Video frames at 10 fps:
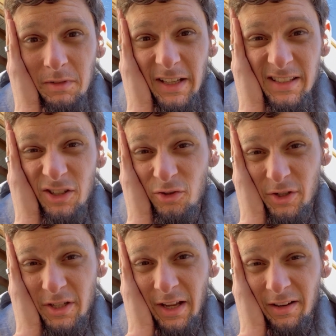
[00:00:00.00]
It's
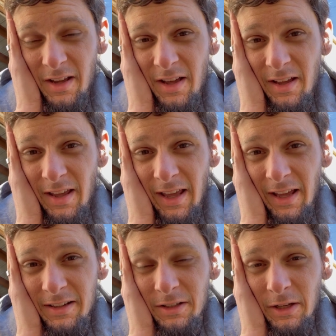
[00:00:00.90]
interesting.
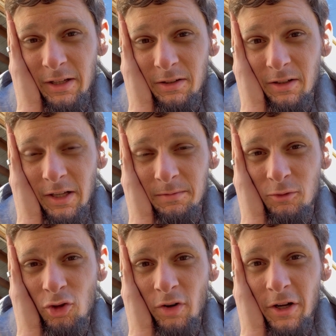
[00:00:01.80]
And it, it, it
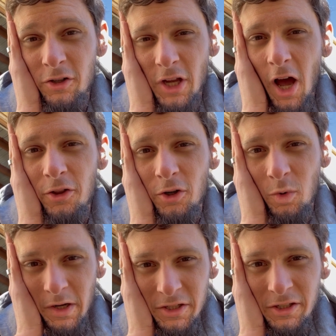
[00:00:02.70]
triggers other
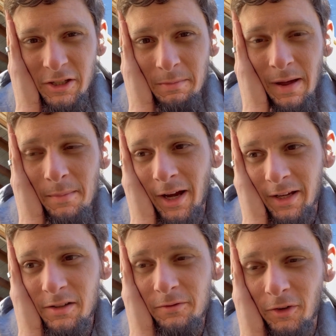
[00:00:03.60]
questions in my mind.